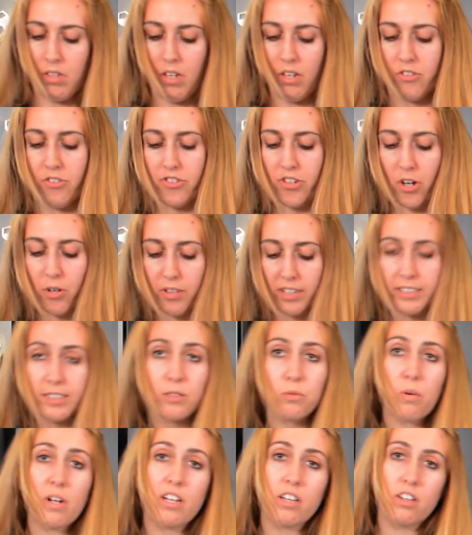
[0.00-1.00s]
So this is
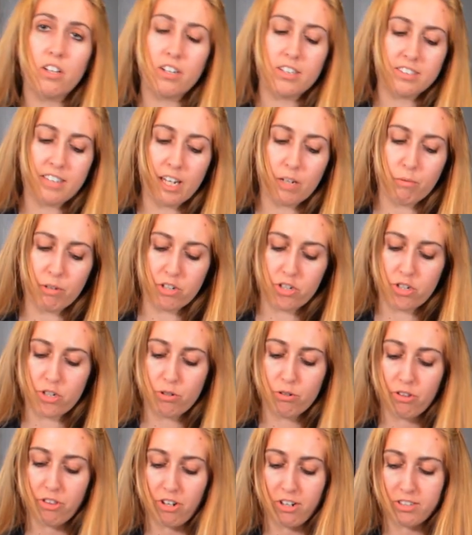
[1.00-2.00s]
what it looks like with
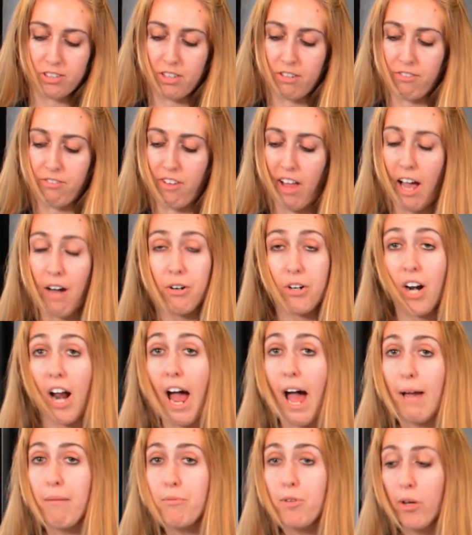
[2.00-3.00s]
2/3 of the flour.
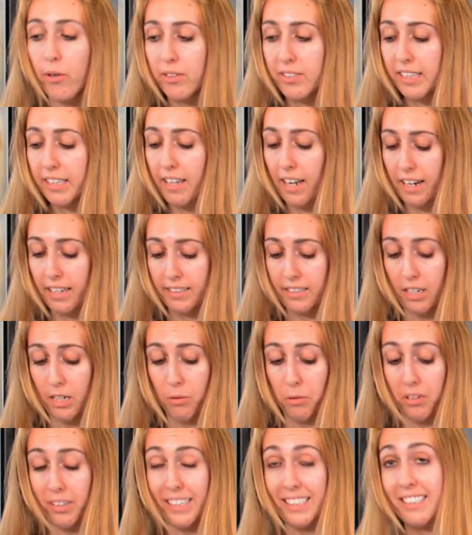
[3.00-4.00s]
I'm noticing that it's getting
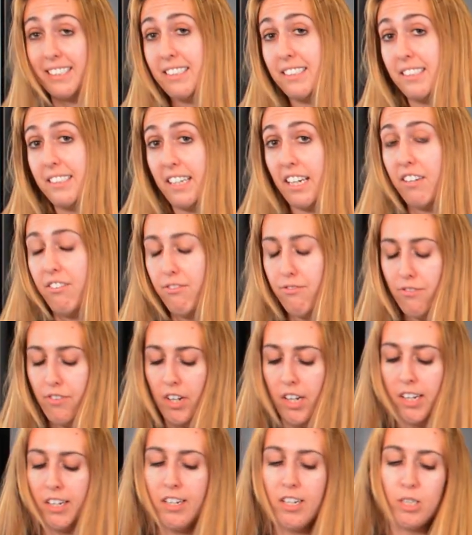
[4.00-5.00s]
really stiff.
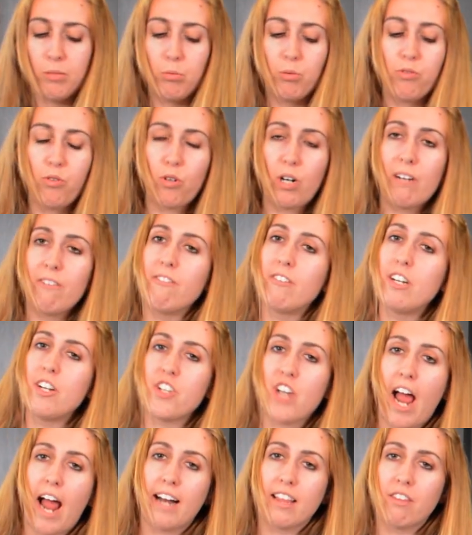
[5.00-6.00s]
So before I
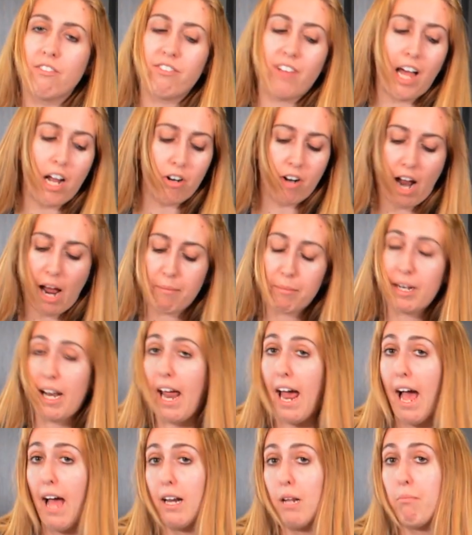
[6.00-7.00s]
finish adding the flour, I'm gonna
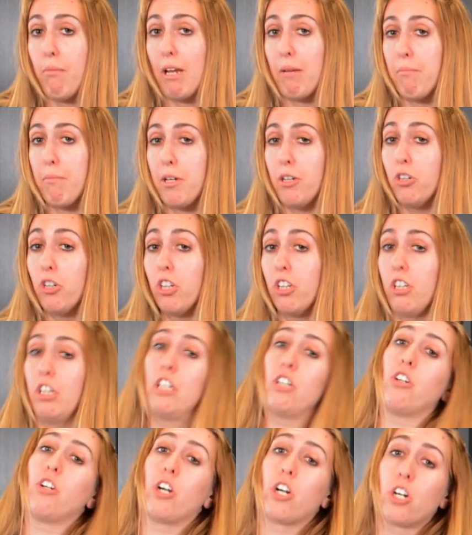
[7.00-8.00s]
add in my milk a
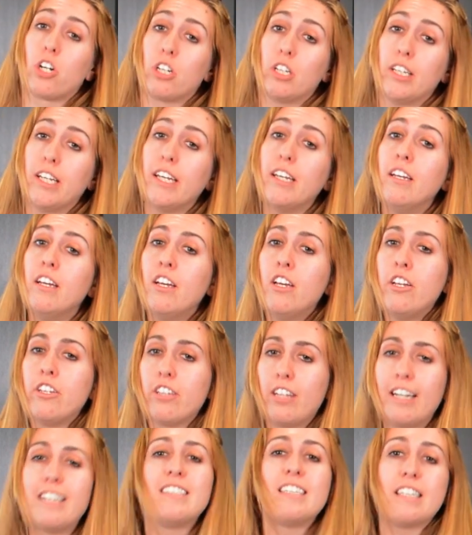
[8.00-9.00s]
little early
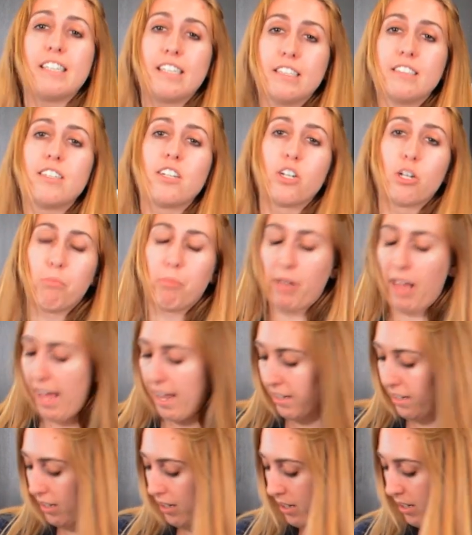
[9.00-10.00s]
so that it's easier to
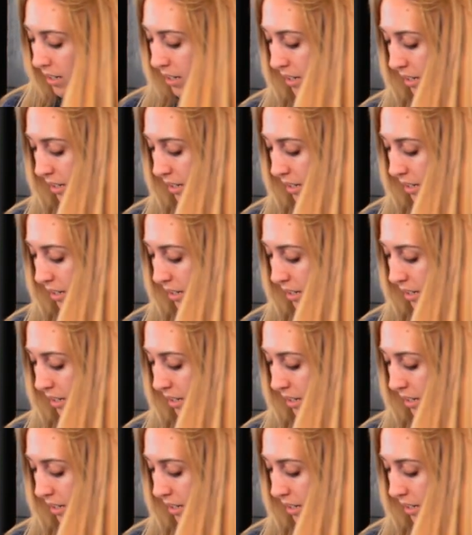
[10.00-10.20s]
blend.